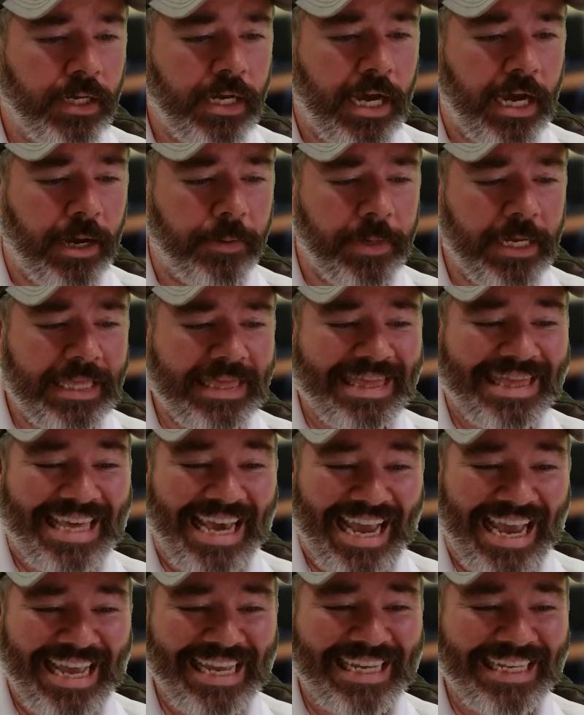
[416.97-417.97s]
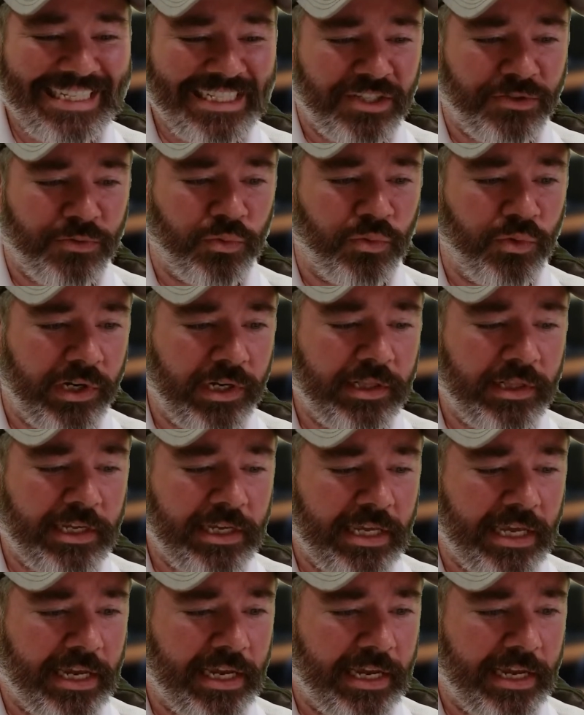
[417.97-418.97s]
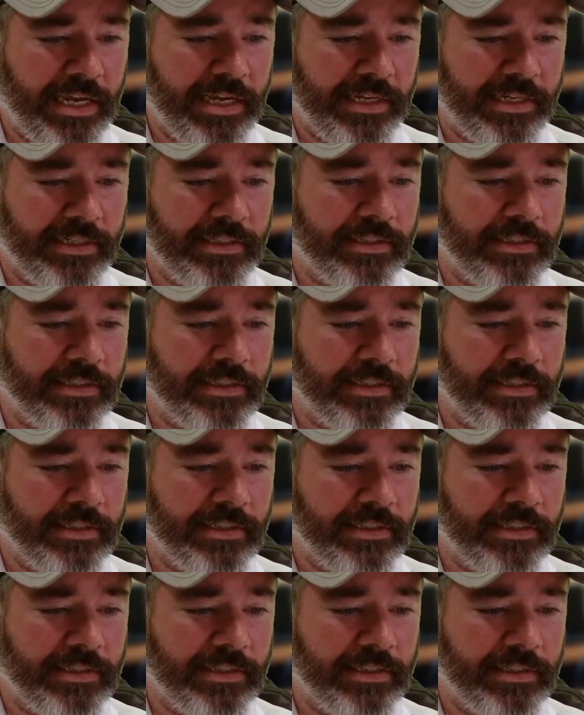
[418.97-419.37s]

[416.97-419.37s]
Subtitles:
that is really it.